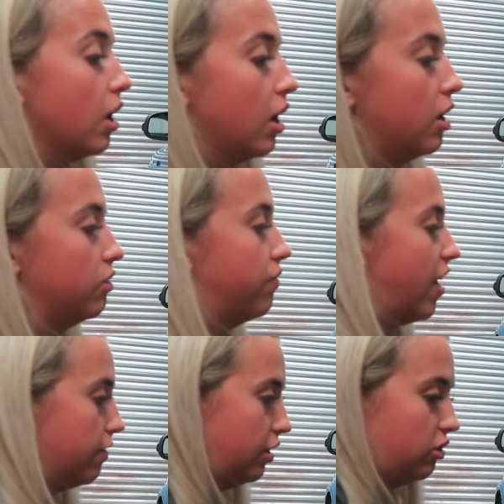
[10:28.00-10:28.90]
as
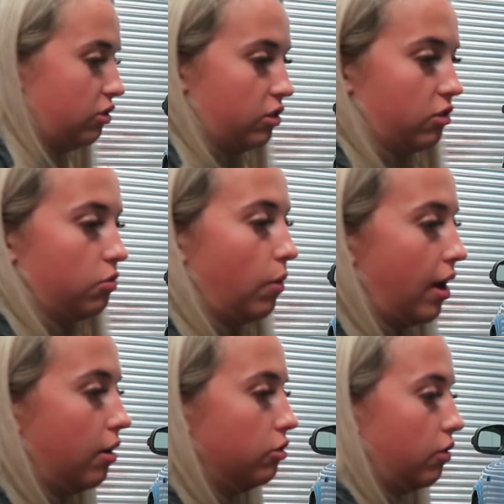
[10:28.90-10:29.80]
VAT registered as
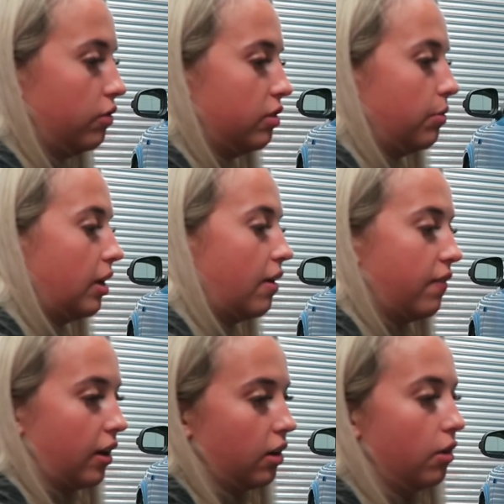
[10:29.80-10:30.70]
well, so obviously we get a
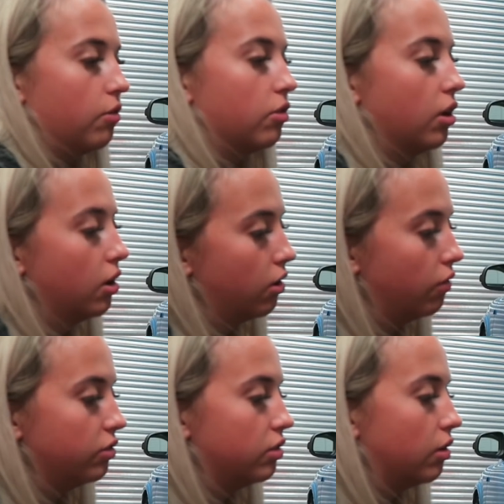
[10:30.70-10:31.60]
VAT code,
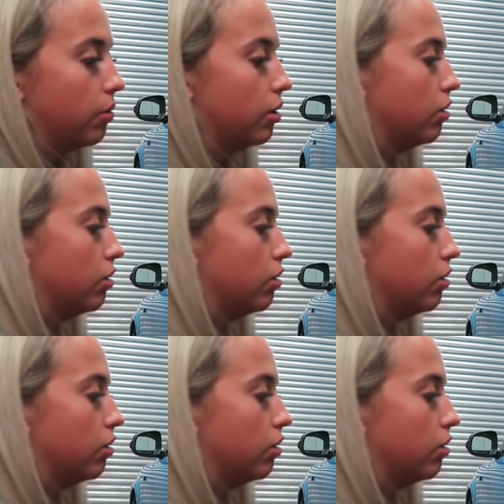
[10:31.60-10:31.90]
obviously, so we can